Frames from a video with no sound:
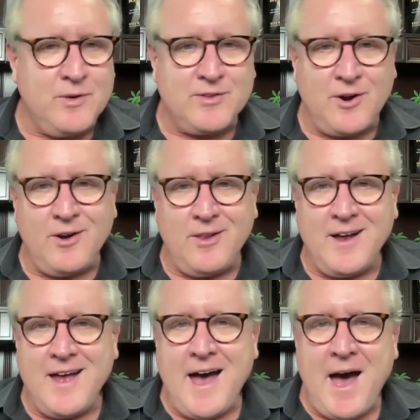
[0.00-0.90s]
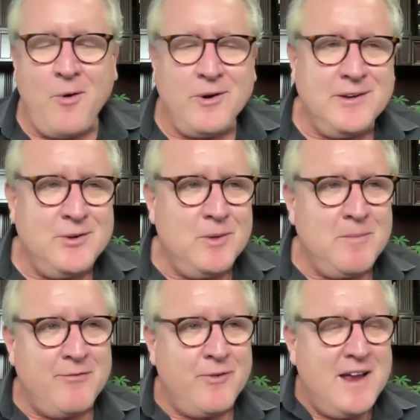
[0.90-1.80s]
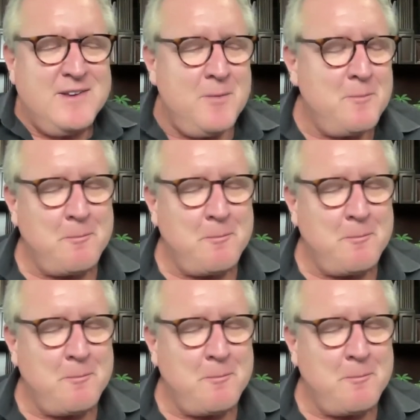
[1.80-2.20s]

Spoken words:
with Carla. How are you doing, my friend?